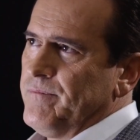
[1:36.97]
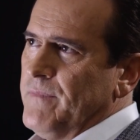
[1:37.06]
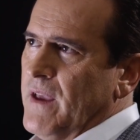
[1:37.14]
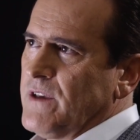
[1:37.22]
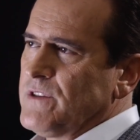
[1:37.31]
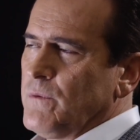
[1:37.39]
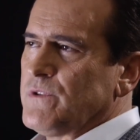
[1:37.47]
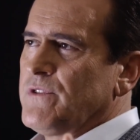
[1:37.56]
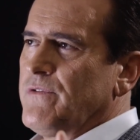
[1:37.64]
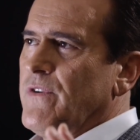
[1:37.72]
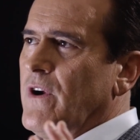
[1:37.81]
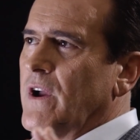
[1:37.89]
Because it was
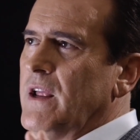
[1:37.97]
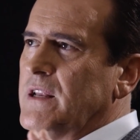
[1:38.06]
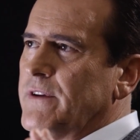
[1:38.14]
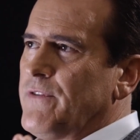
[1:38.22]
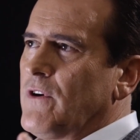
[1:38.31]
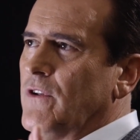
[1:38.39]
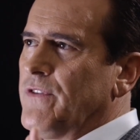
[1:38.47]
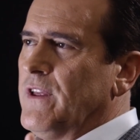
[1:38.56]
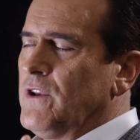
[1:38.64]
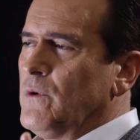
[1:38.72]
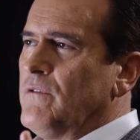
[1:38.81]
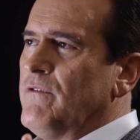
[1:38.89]
a very difficult
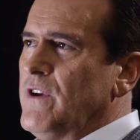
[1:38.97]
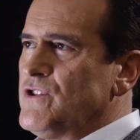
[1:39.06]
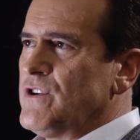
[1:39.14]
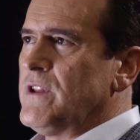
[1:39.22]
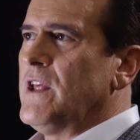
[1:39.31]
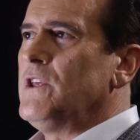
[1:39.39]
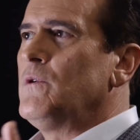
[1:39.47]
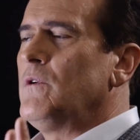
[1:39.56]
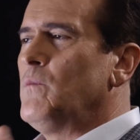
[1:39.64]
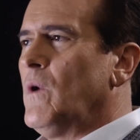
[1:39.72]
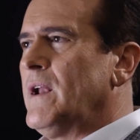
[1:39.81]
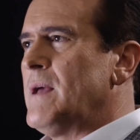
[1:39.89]
thing to envision that you
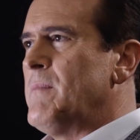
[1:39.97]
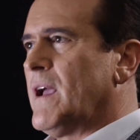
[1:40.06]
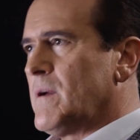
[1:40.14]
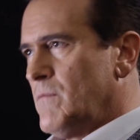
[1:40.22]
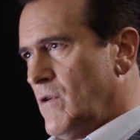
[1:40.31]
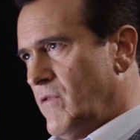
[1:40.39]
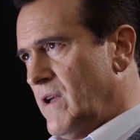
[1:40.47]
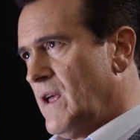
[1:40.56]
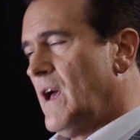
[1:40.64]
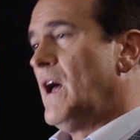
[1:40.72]
would one day make a movie